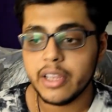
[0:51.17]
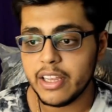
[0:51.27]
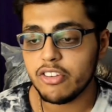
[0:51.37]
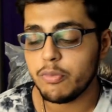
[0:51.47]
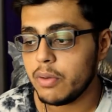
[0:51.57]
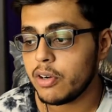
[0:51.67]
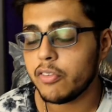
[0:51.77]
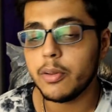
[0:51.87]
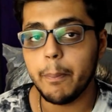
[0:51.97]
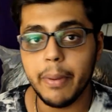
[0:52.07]
He's been one
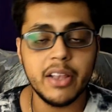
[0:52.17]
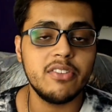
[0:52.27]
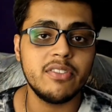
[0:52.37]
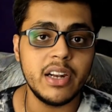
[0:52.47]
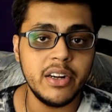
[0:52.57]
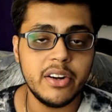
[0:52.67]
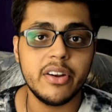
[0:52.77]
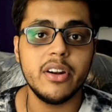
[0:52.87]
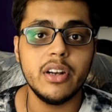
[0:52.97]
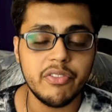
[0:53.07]
of the best central